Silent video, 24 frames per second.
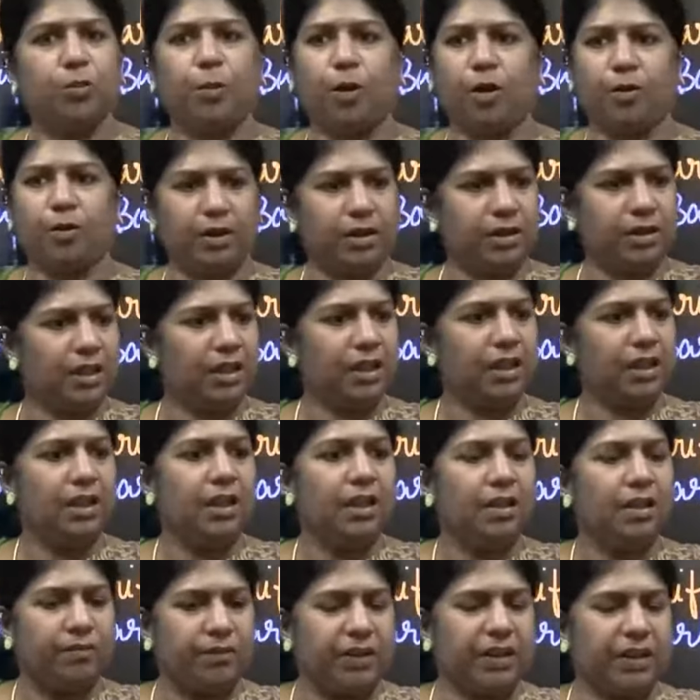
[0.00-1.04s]
poverty.
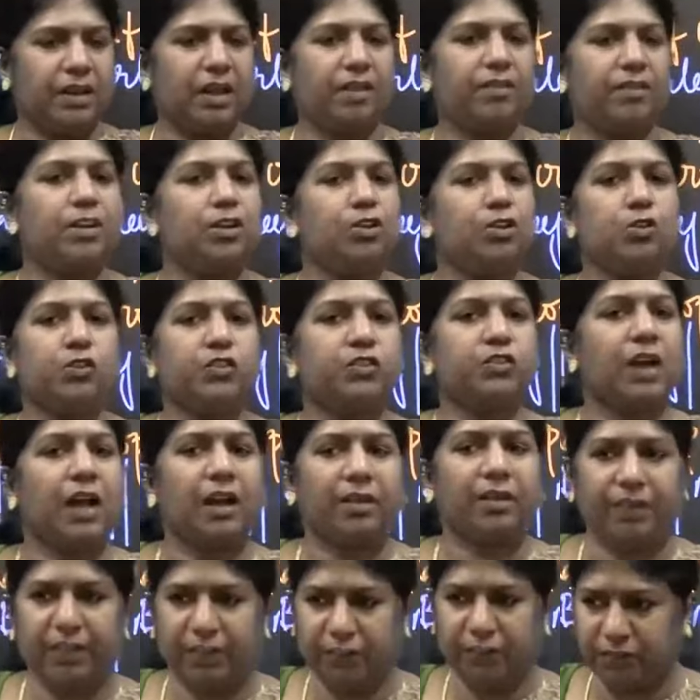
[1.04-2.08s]
We never knew
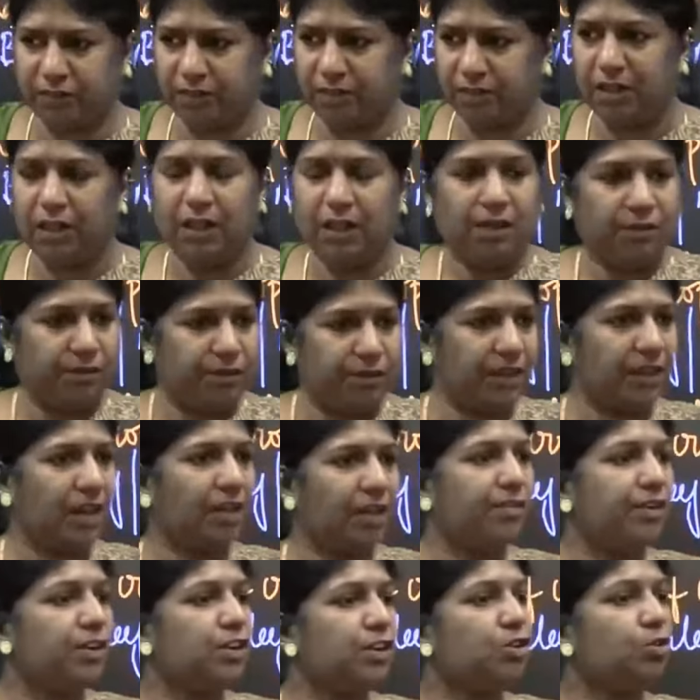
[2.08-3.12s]
starvation. We
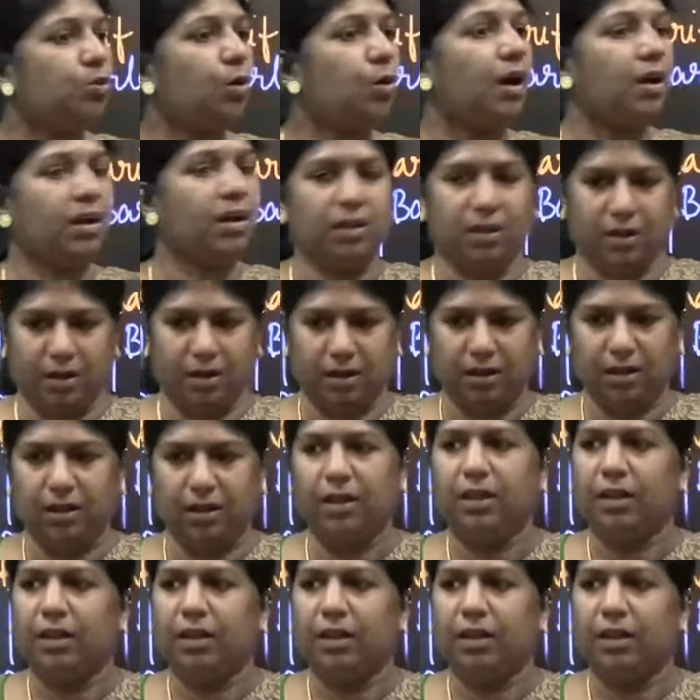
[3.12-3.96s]
never knew hunger.